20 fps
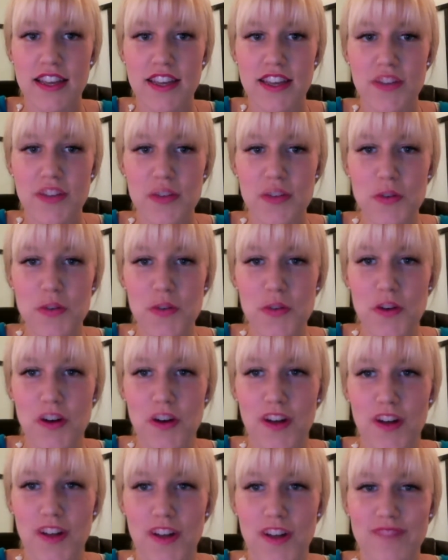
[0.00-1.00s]

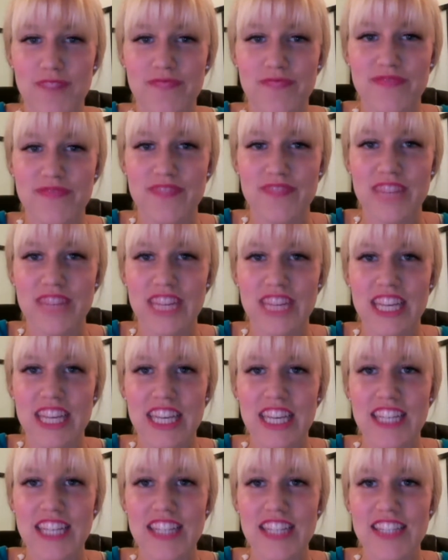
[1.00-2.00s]
Cool.
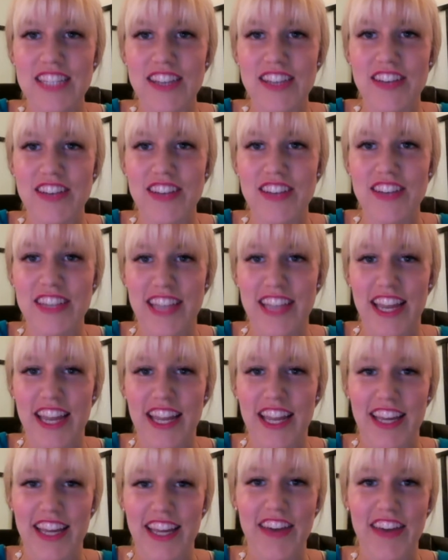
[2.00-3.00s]
So
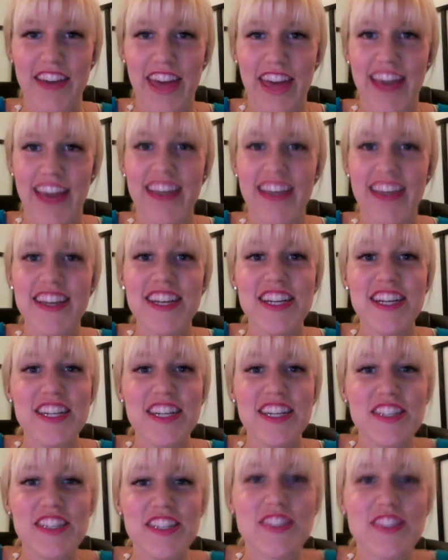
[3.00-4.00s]
exciting. Okay,
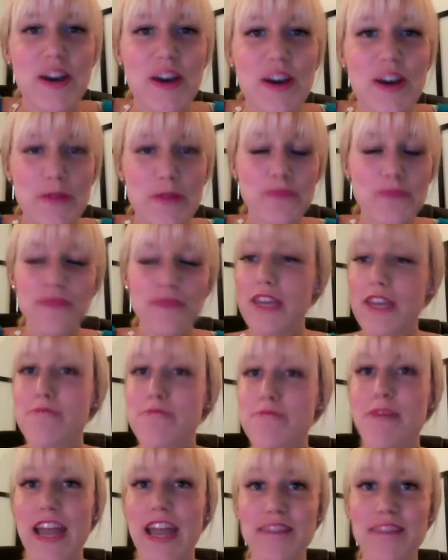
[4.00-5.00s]
so
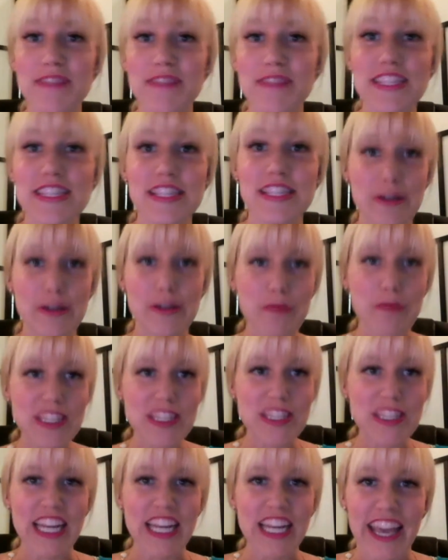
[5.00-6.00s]
my name is Sarah
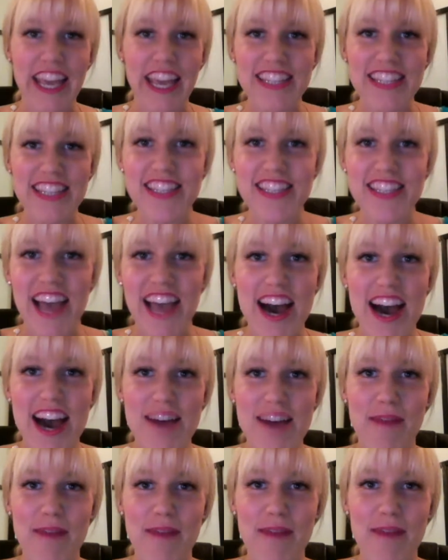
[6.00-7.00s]
Martinez.
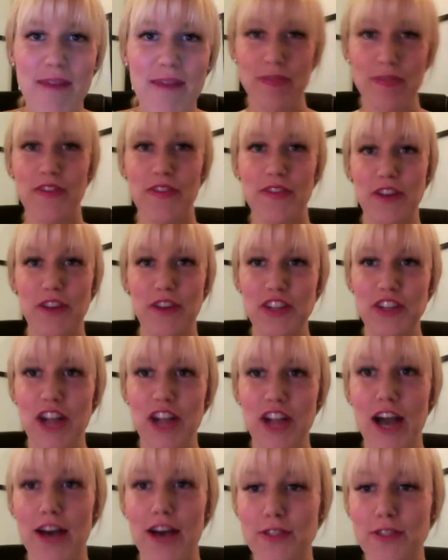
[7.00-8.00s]
I am the founder
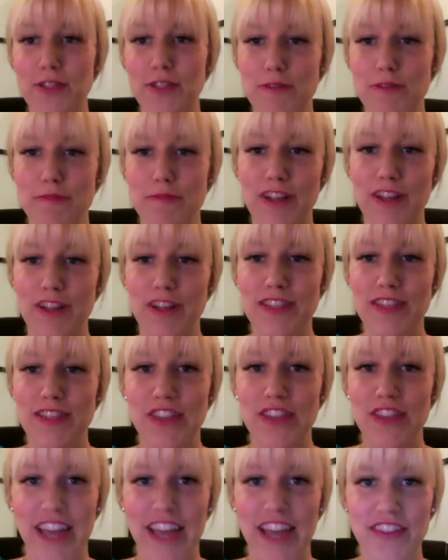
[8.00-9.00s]
of
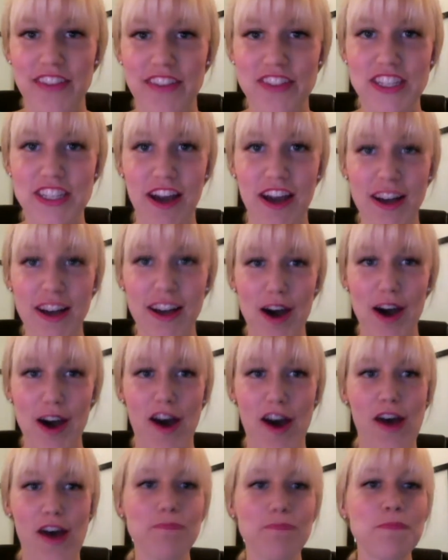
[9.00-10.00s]

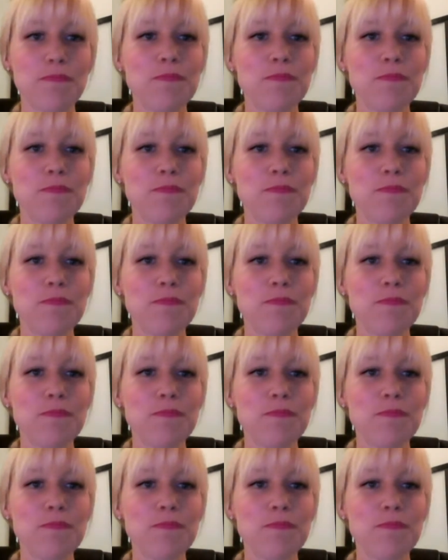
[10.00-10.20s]
SweetBlondesFitLife.com.